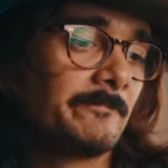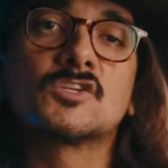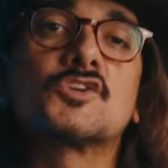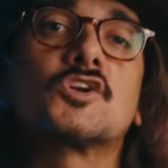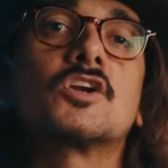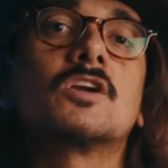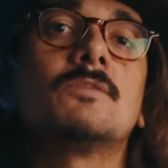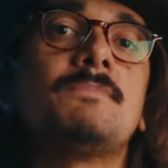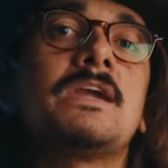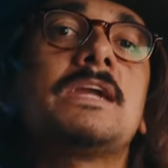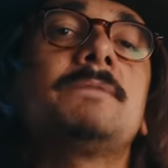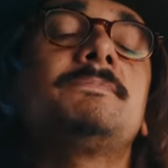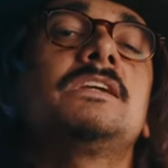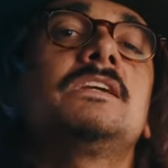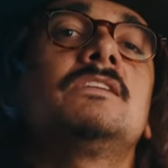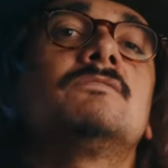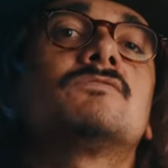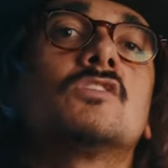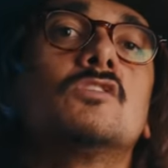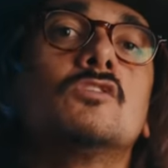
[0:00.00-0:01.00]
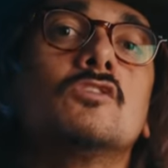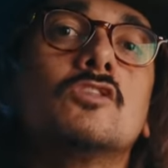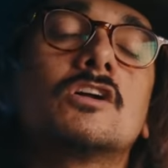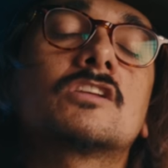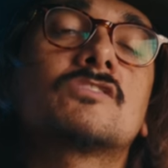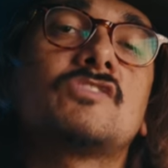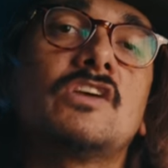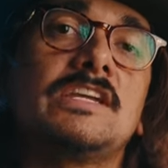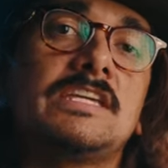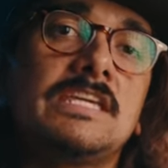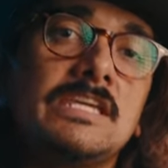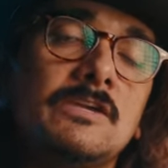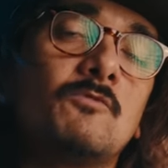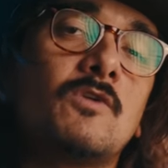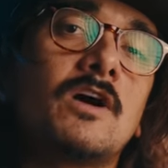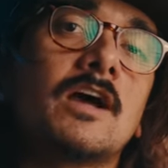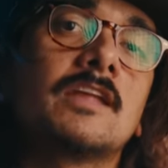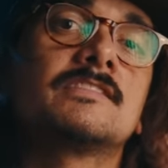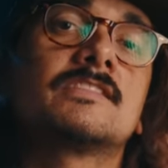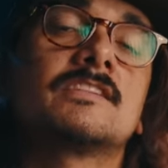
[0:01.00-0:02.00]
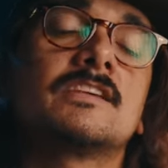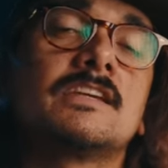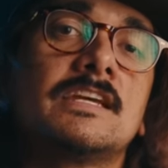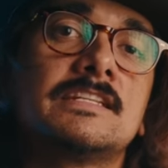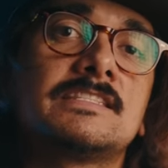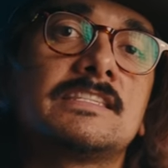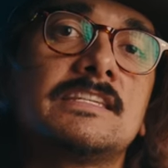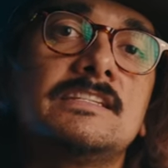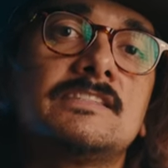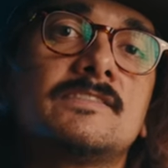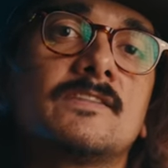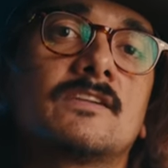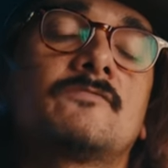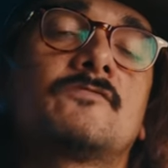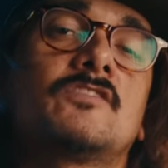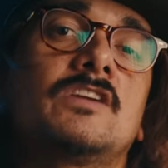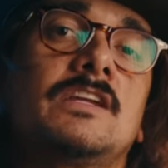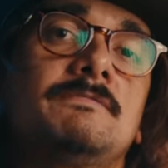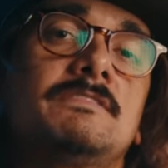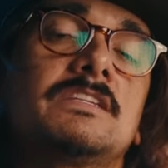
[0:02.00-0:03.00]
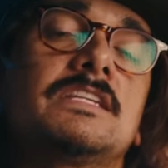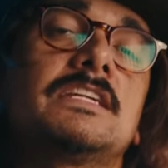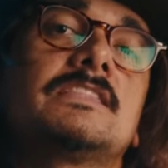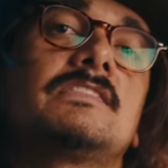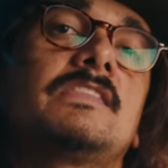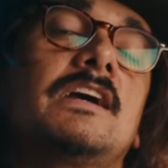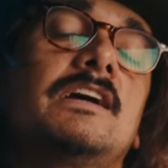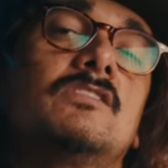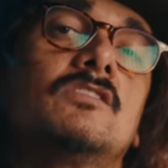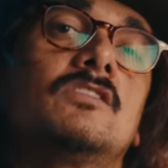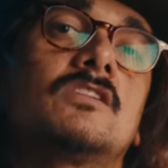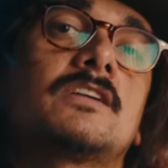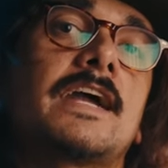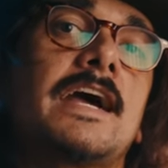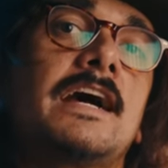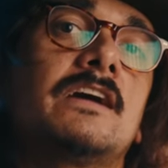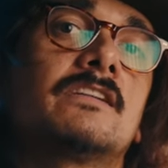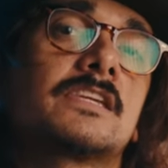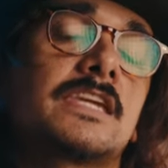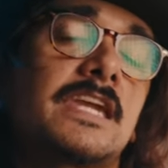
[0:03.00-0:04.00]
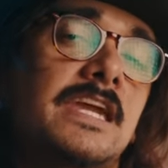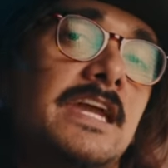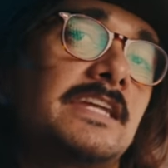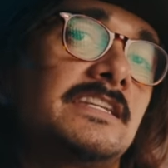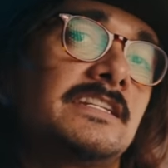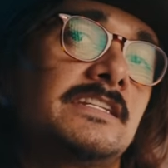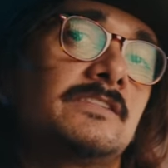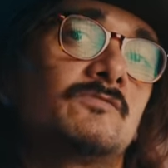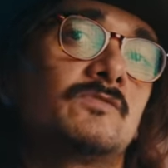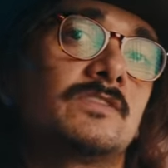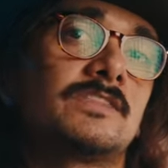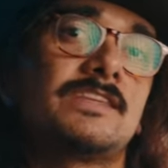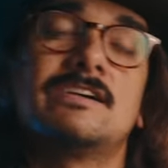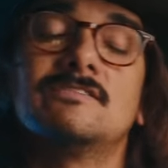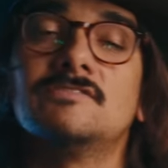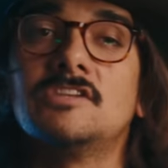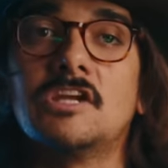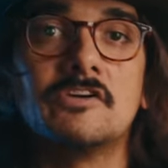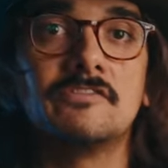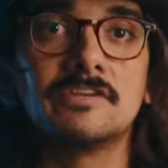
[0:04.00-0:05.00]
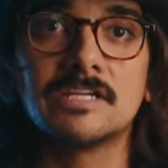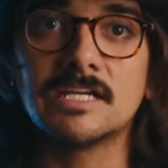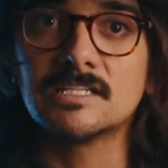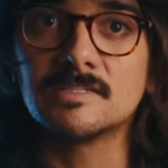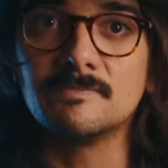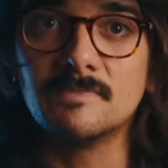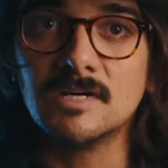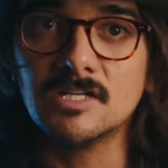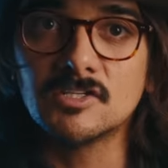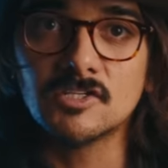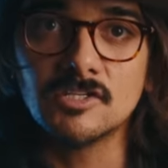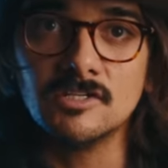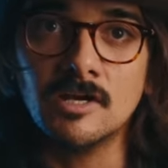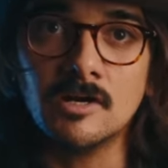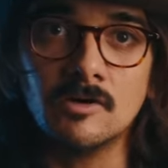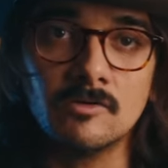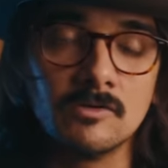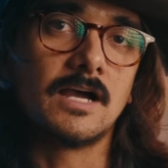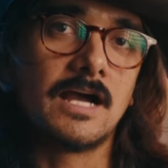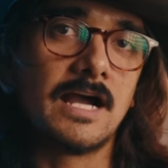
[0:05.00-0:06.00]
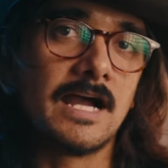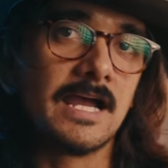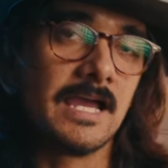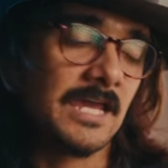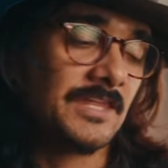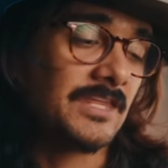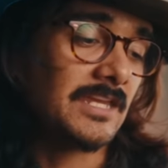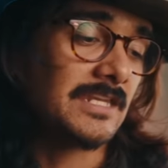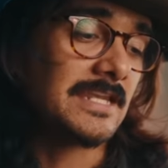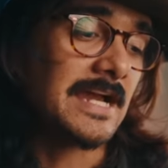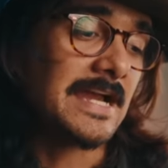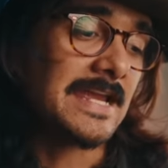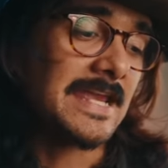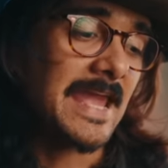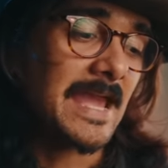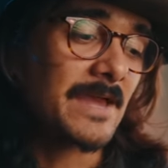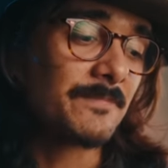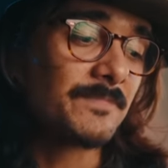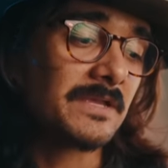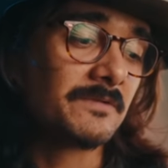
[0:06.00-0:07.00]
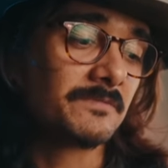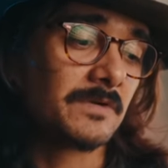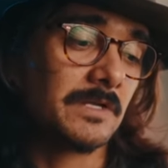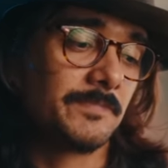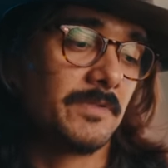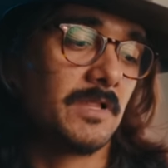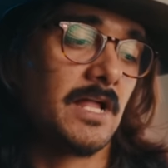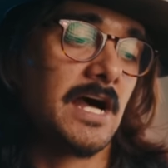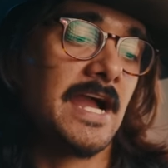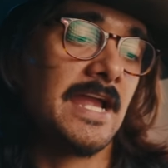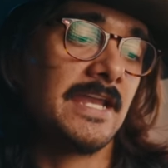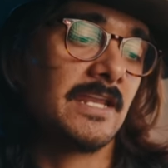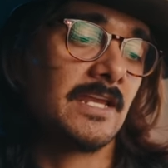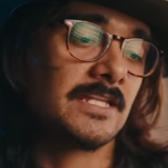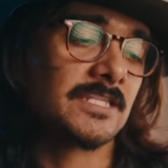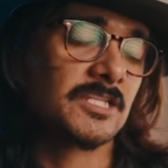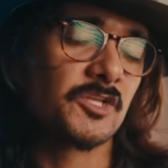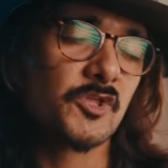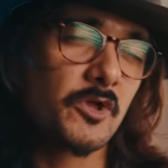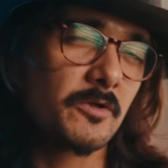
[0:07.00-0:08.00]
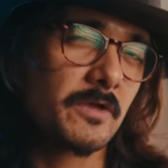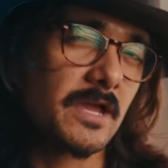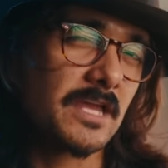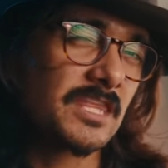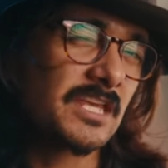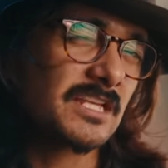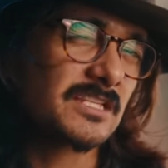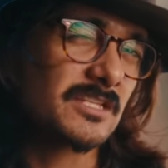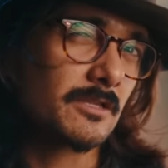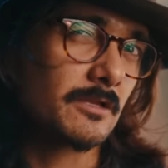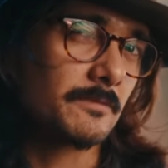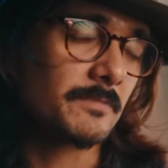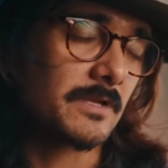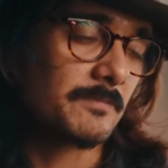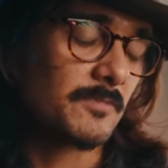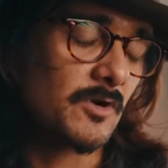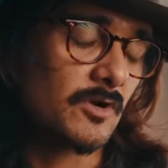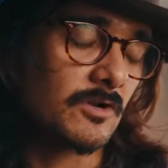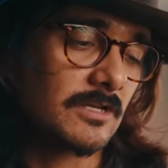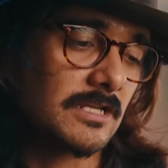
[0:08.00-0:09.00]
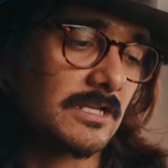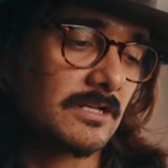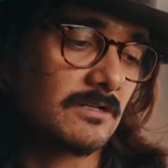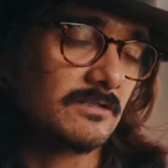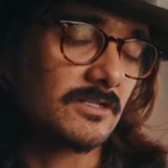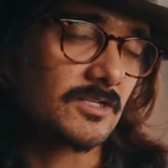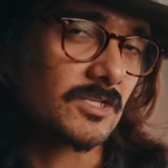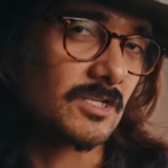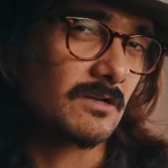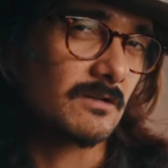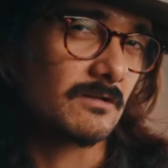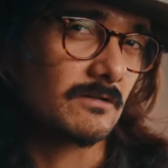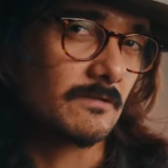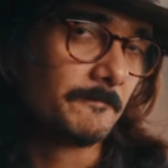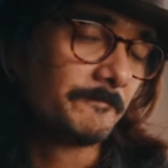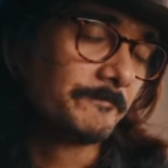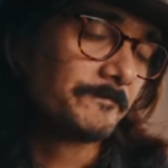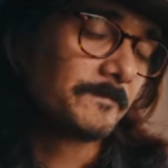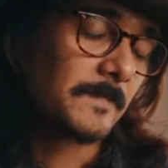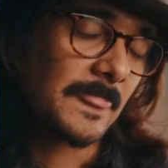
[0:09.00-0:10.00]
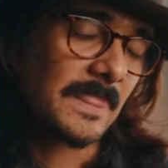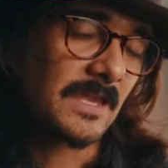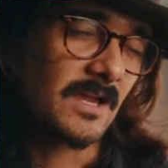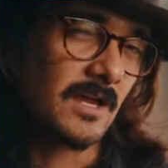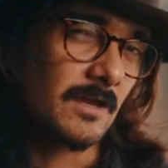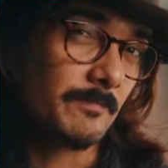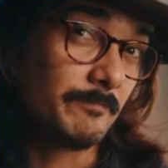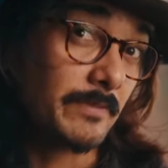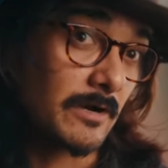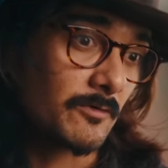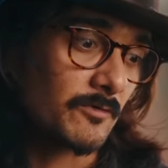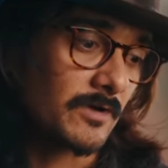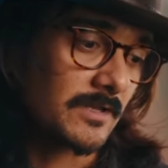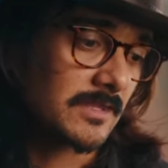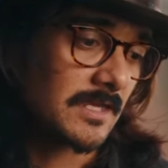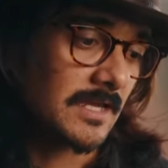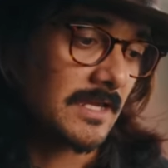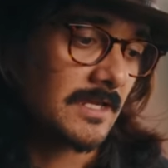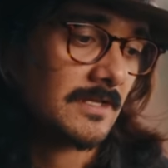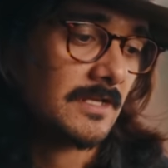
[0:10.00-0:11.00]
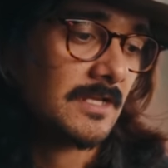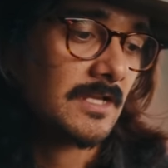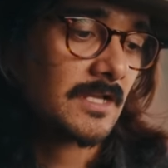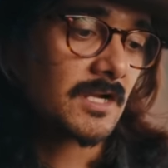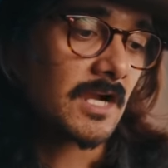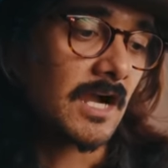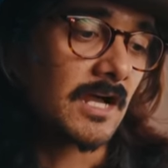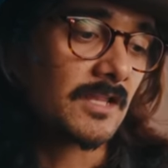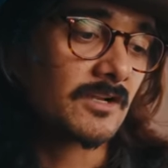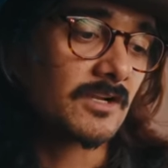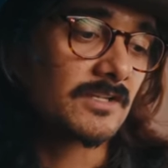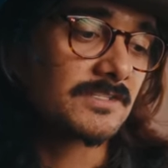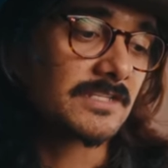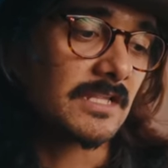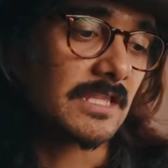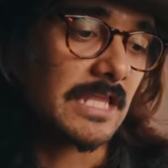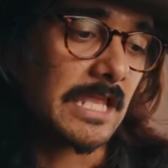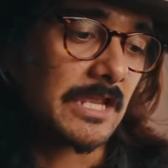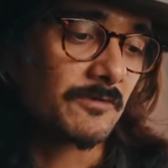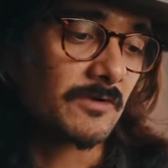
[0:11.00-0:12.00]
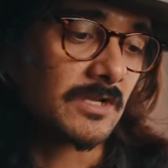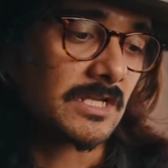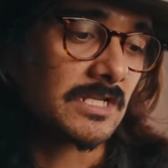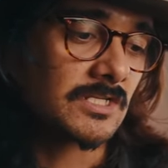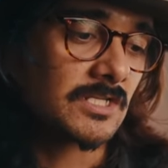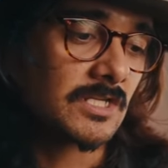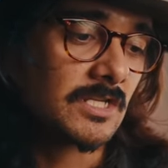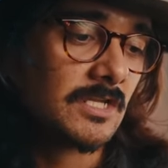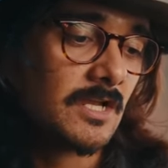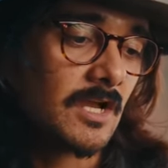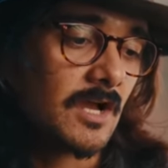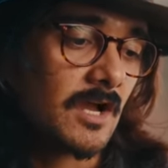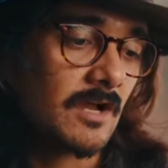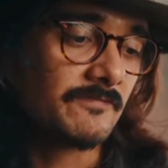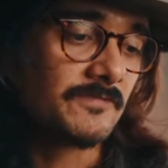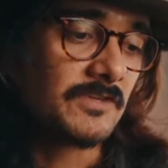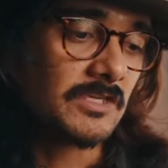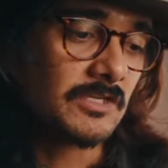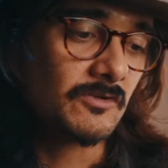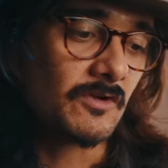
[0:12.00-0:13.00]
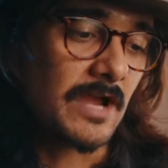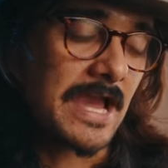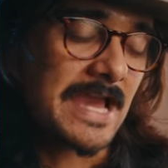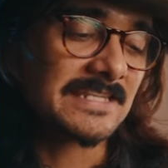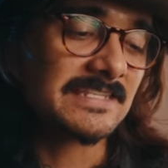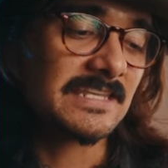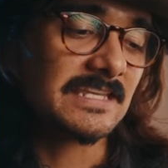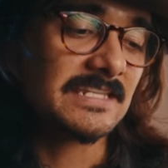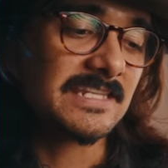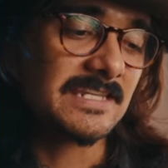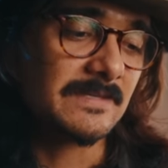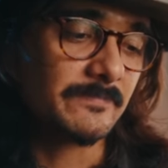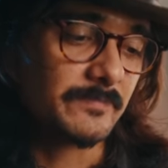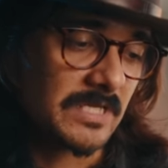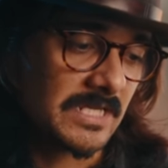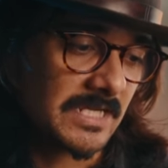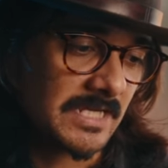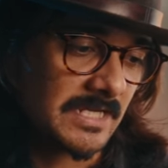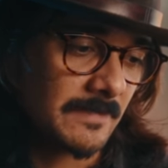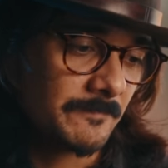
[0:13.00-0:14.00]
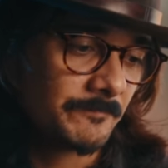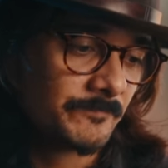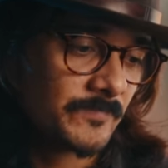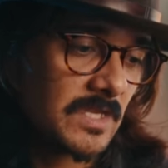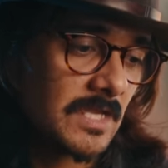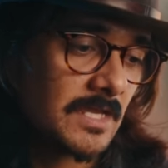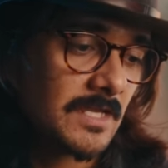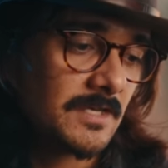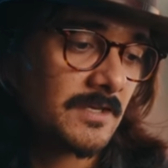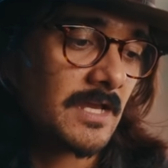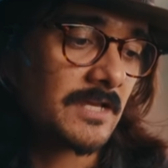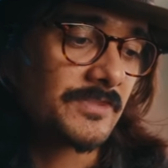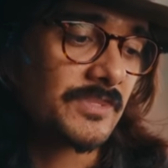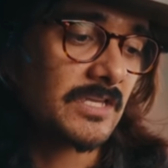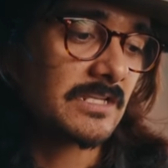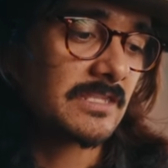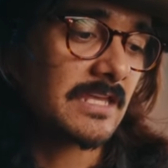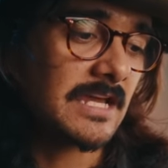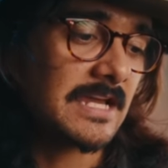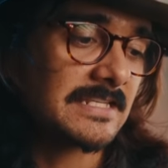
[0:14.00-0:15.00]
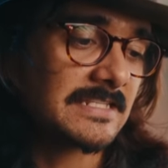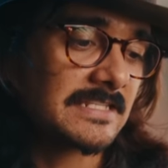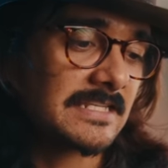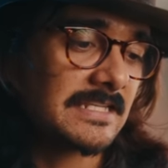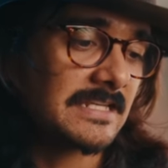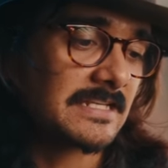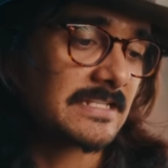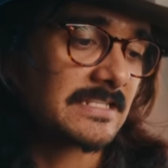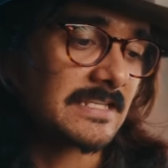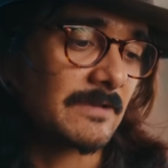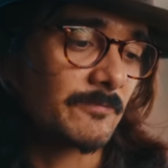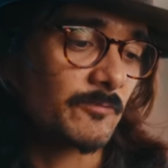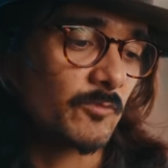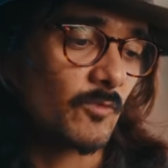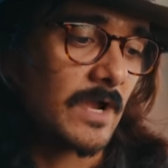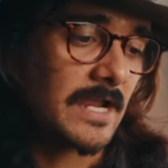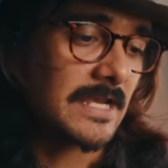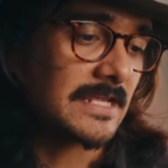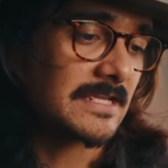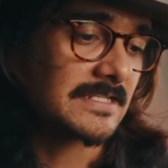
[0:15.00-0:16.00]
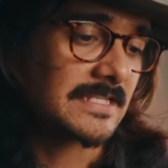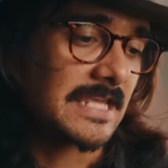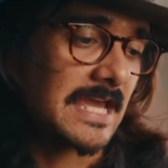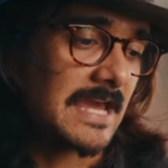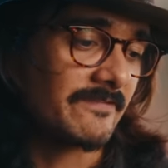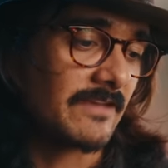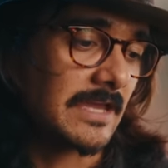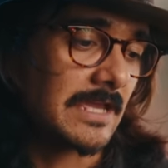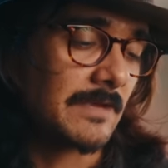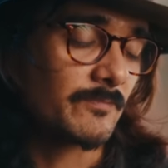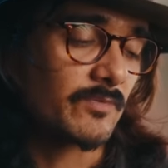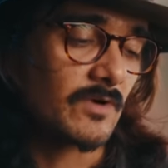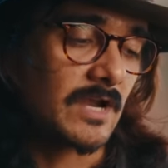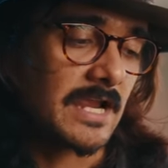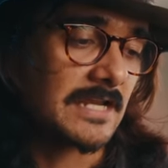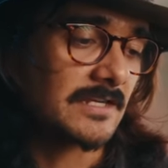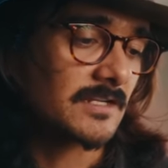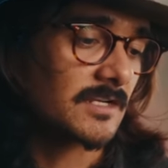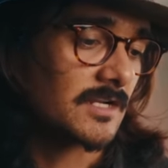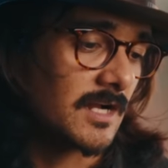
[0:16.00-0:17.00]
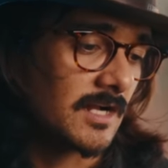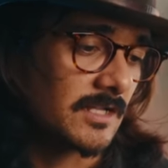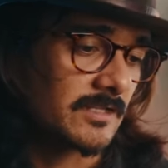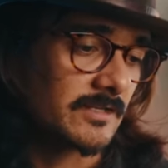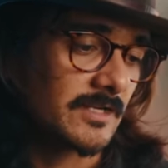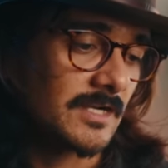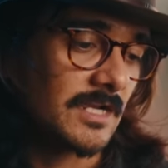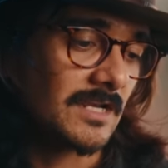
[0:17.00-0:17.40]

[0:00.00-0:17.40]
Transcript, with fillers: sure maybe the look that he wants it's easier for him to get that look out of canon without knowing as much you know uh, and then nyambi replied it's a little i think it's a little bit of broken english so uh, bear with it color is a language of you as a dp Nothing that I see except weddings have a brand color.